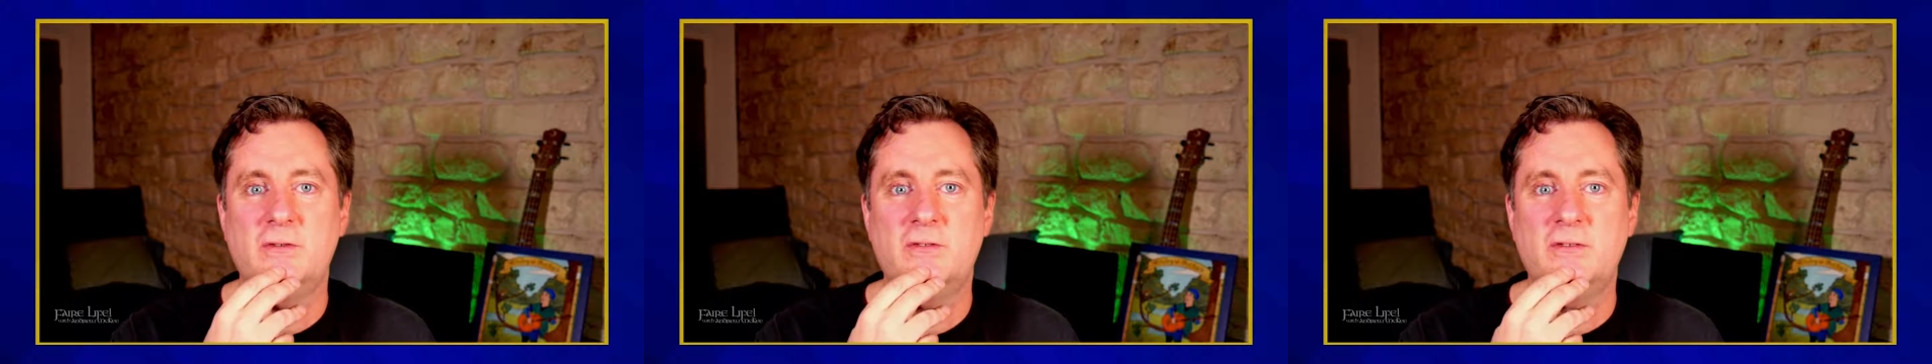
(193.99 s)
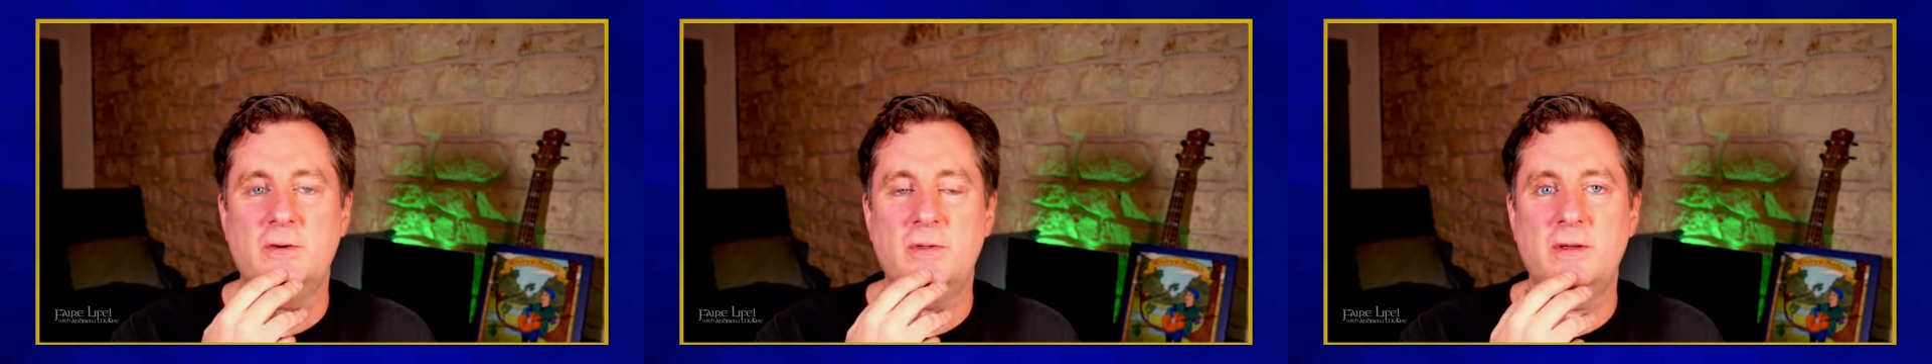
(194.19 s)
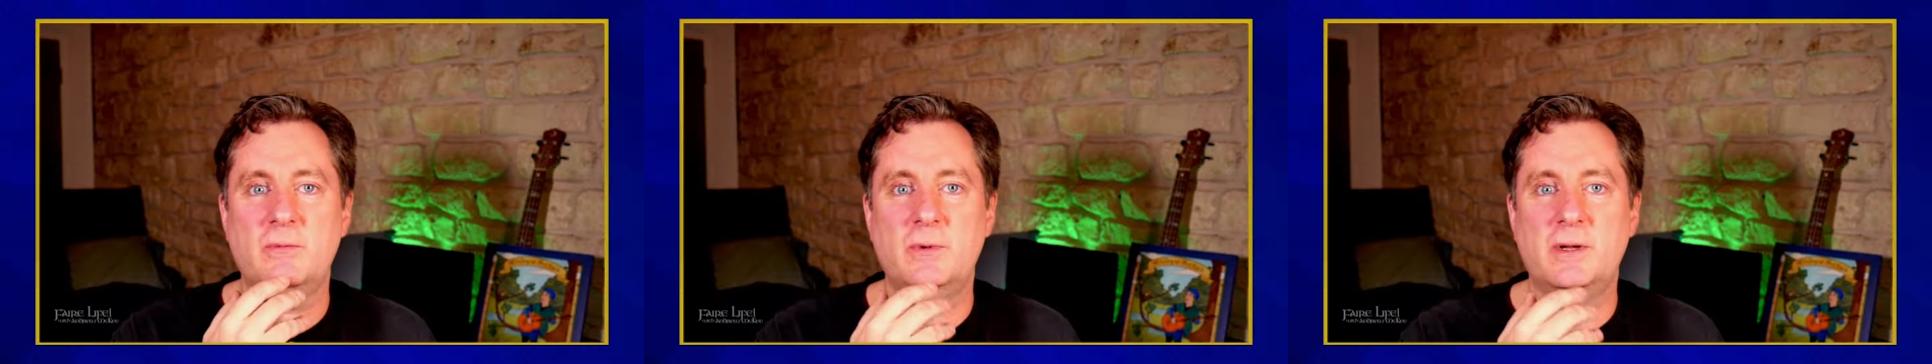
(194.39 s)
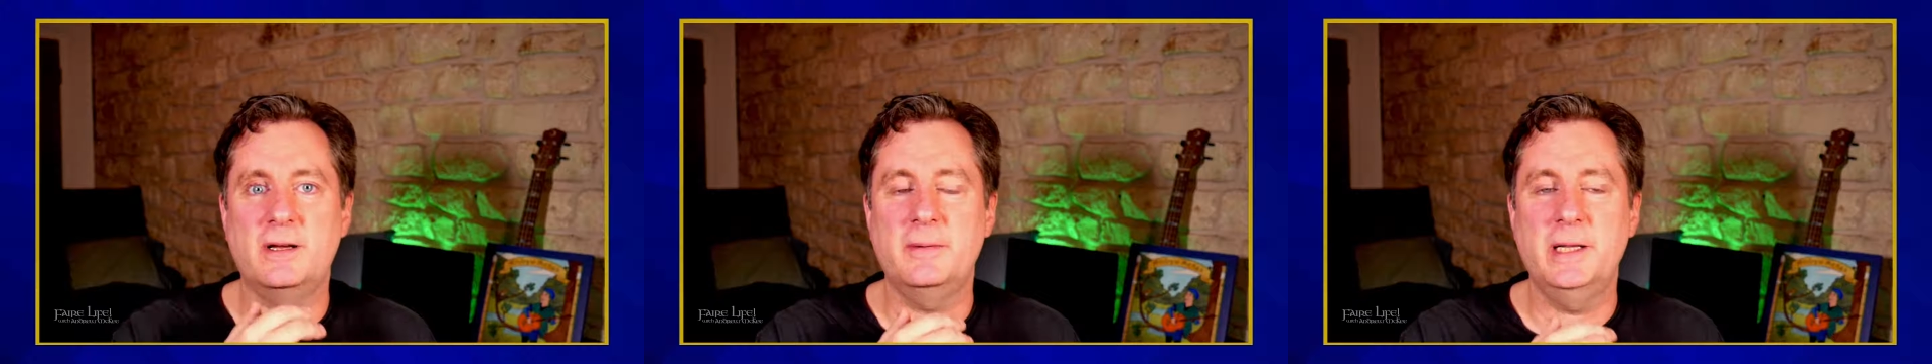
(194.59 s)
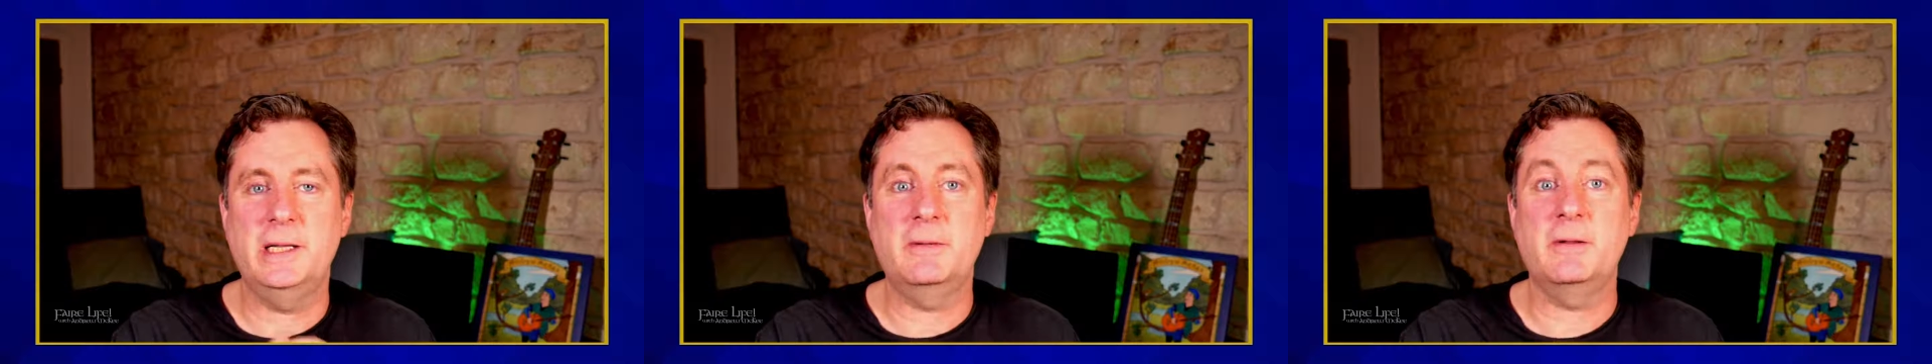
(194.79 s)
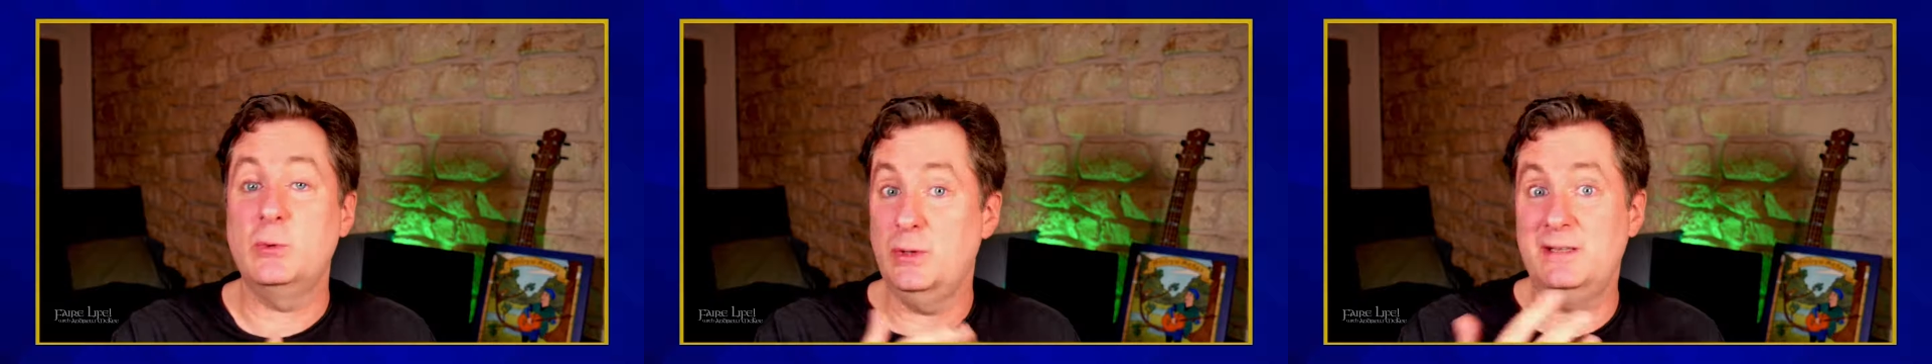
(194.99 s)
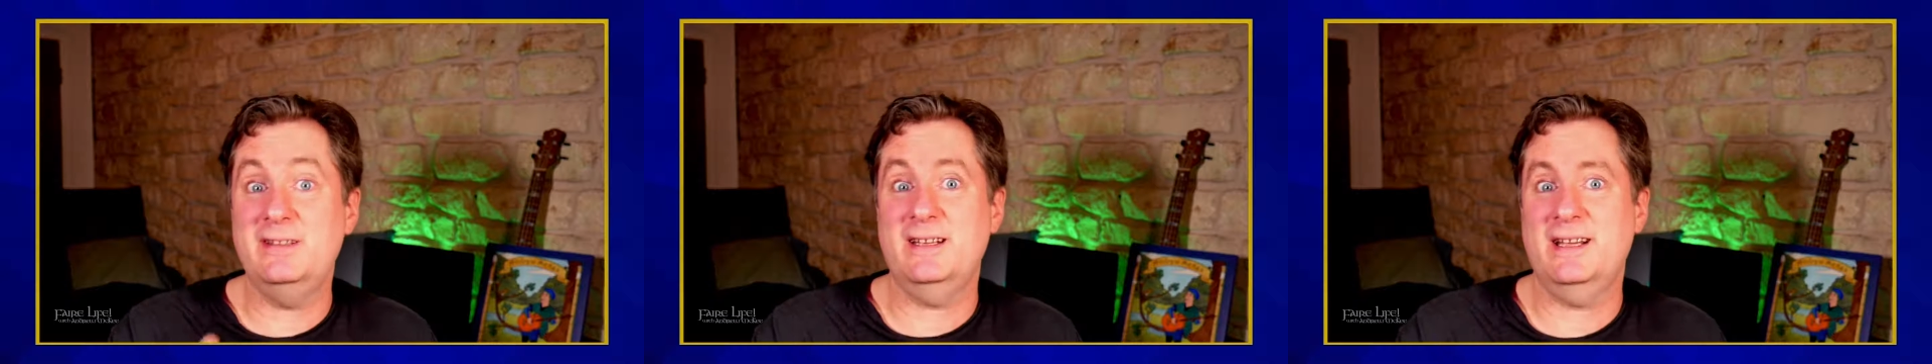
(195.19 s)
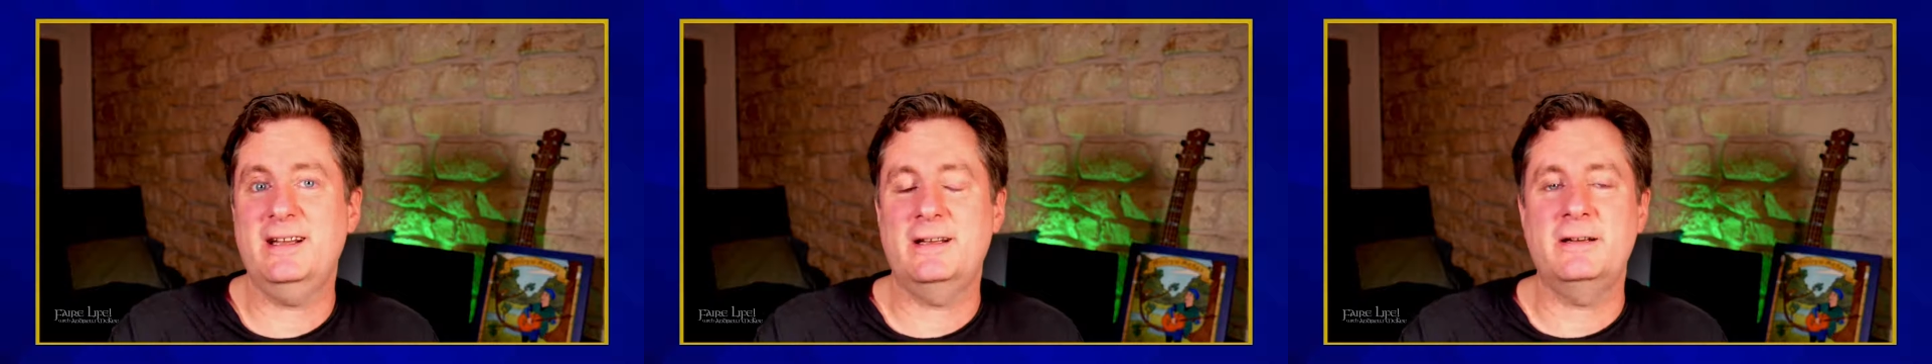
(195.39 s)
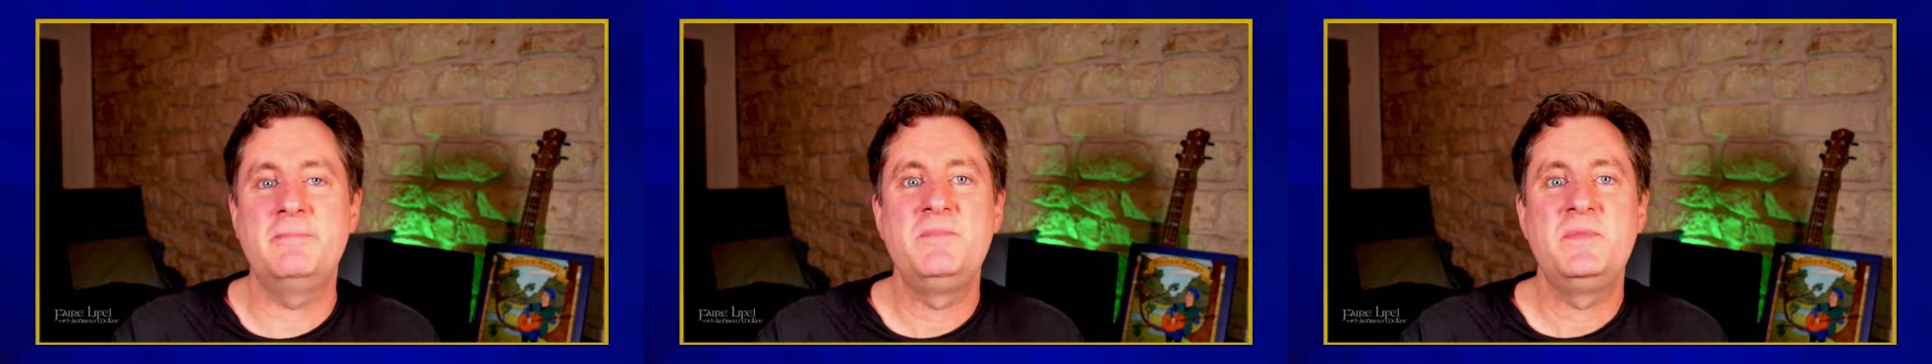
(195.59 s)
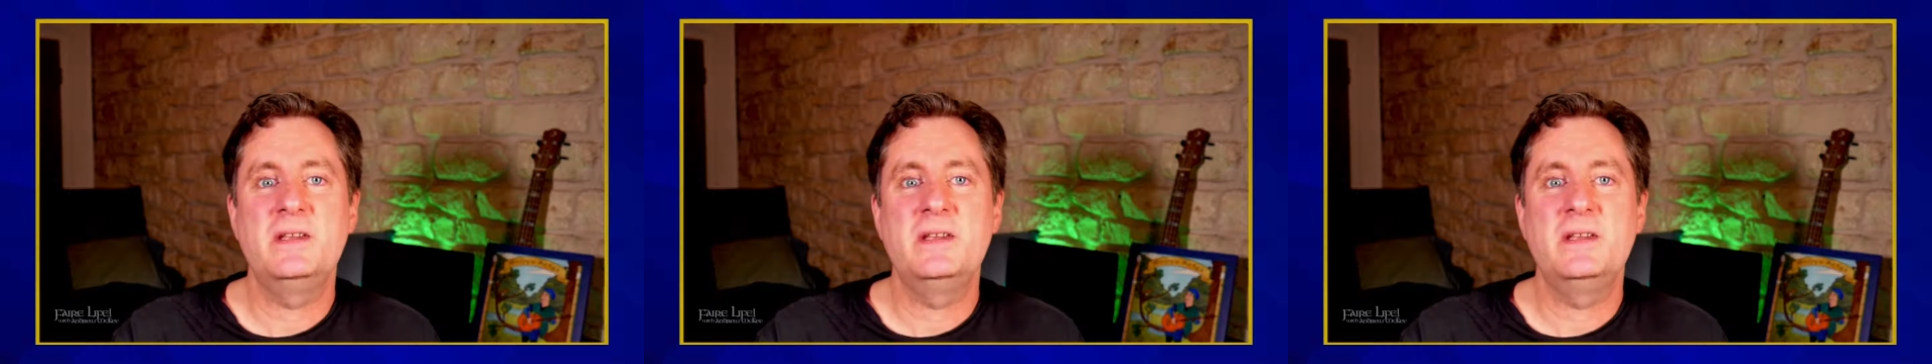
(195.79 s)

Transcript: so that when I'm in Louisiana